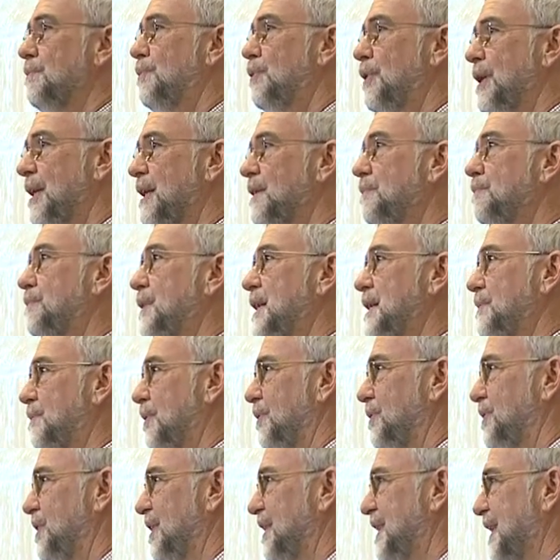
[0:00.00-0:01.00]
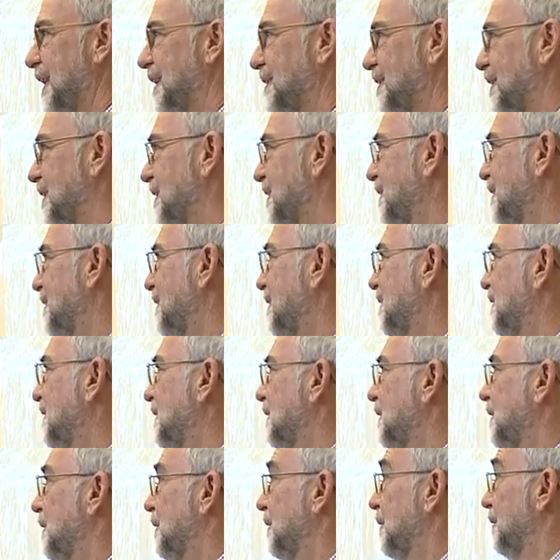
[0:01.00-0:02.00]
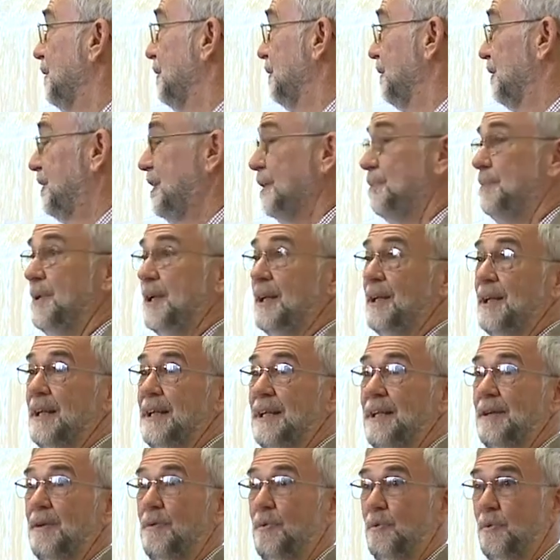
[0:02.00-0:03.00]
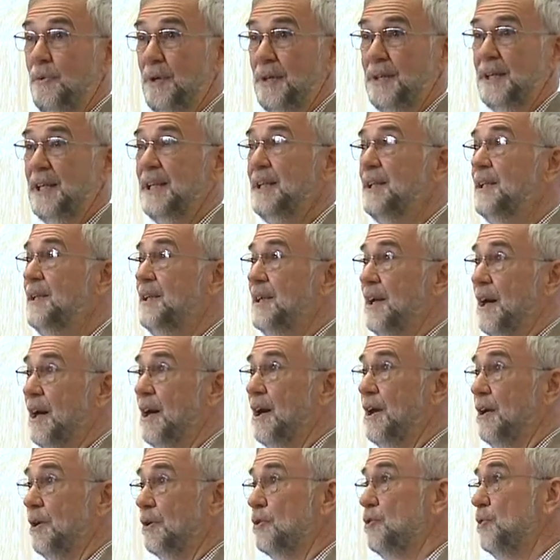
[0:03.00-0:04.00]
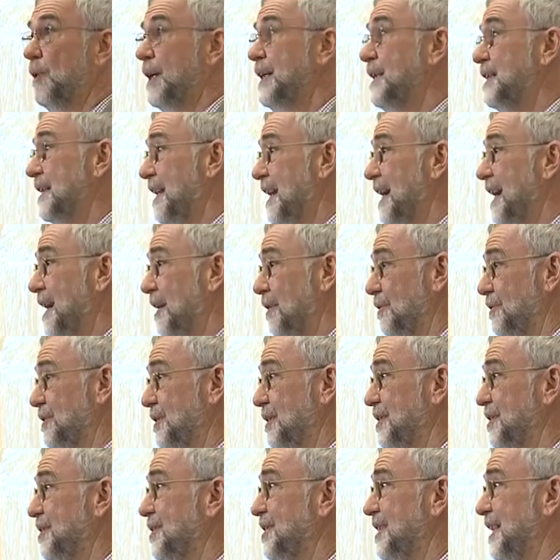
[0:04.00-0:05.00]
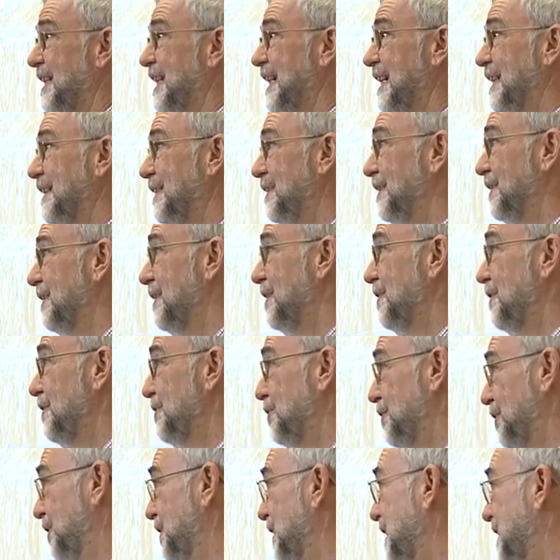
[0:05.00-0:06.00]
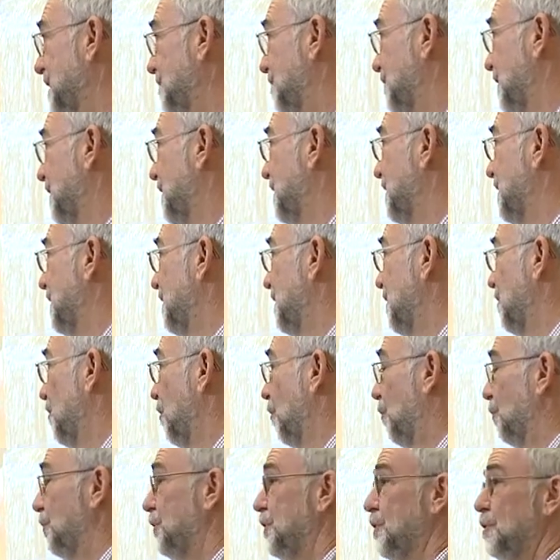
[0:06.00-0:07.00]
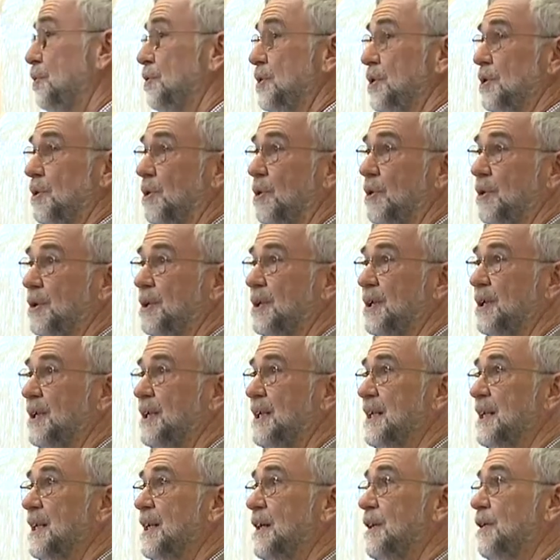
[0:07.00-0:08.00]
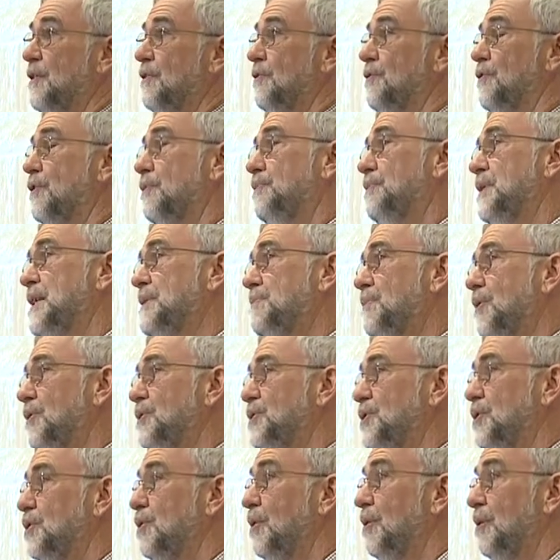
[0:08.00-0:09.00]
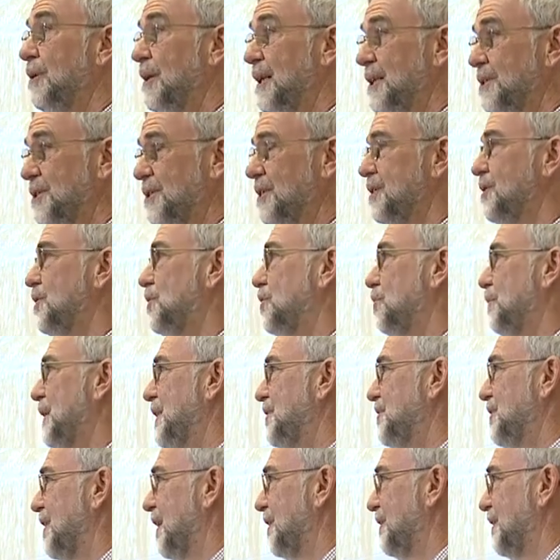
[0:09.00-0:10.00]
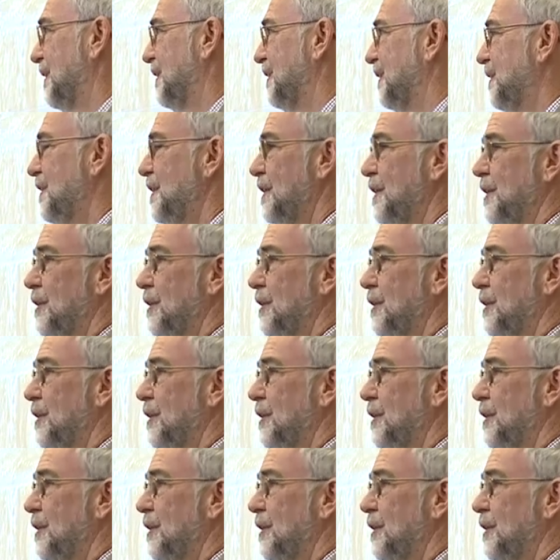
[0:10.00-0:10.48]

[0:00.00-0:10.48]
bring people together, typically within our Quaker houses in Geneva or New York, for people to listen to each other,